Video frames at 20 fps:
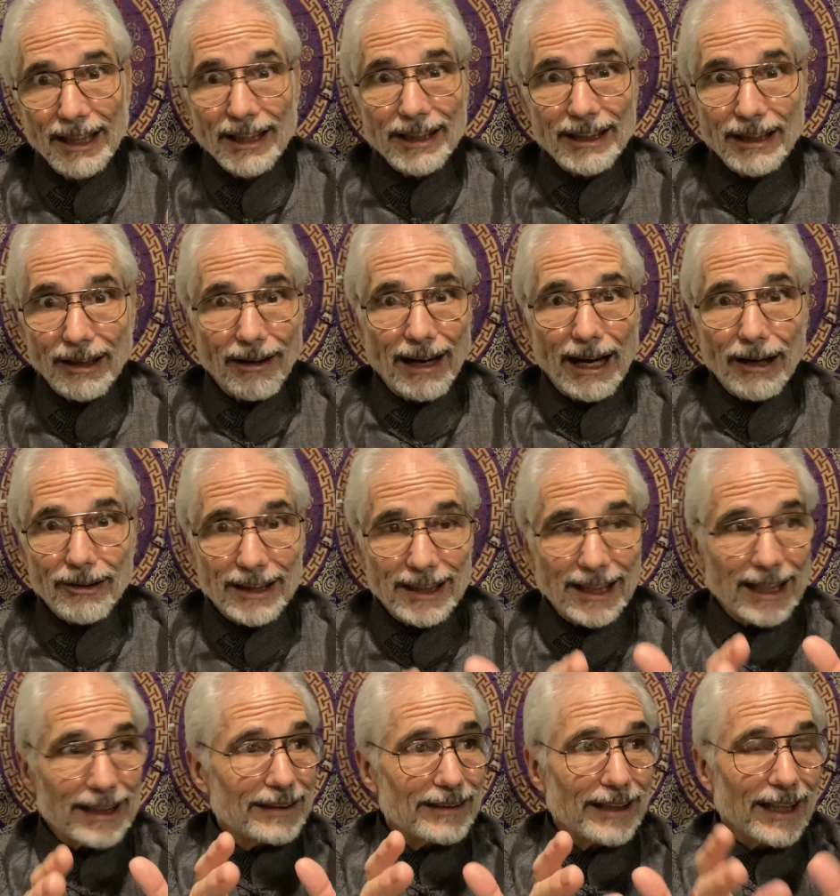How can
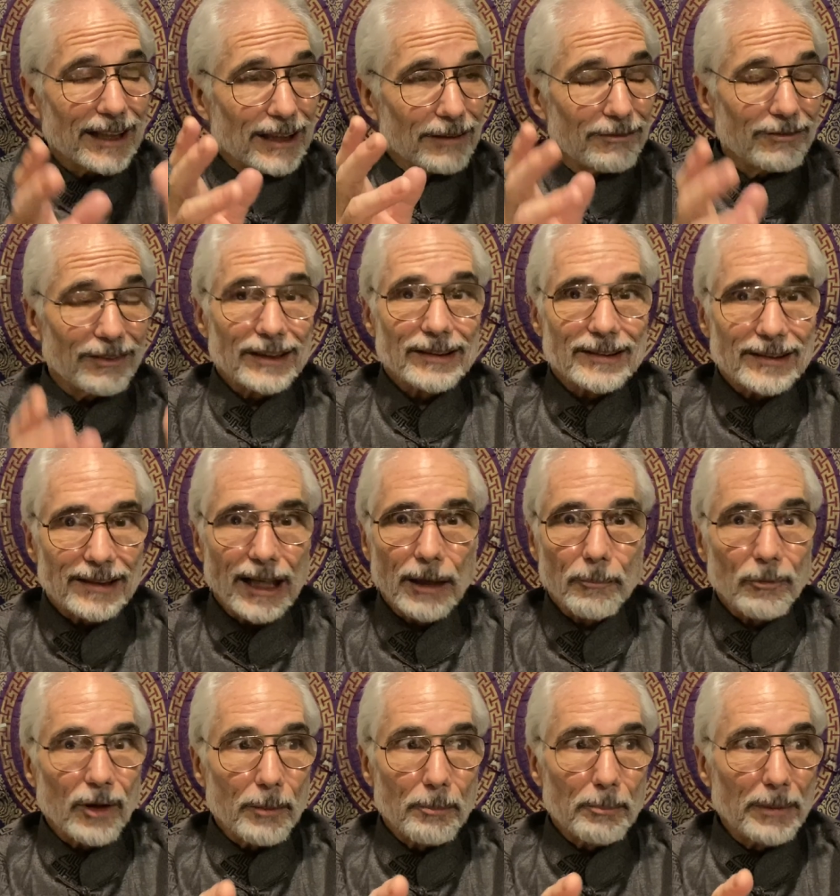I convince them
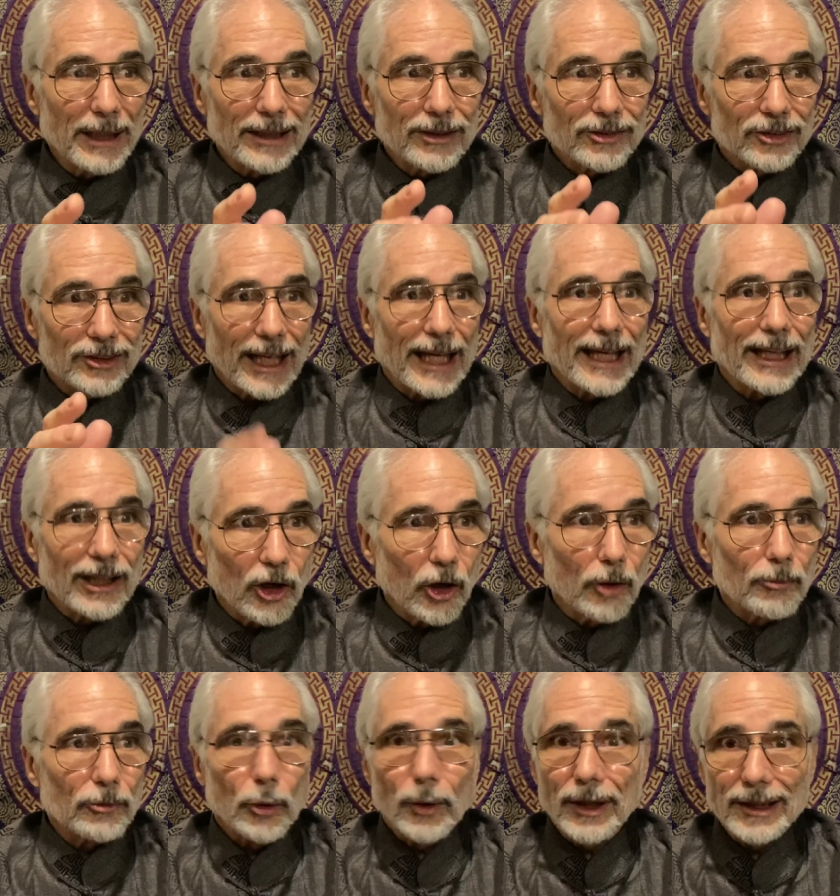that me staying home
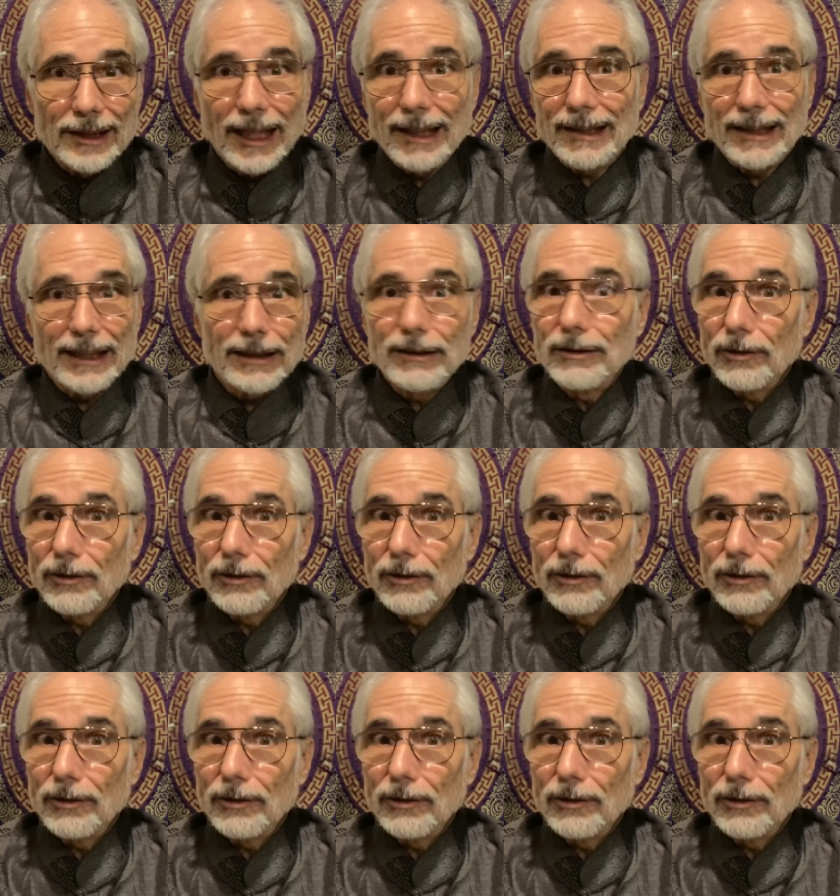doing nothing,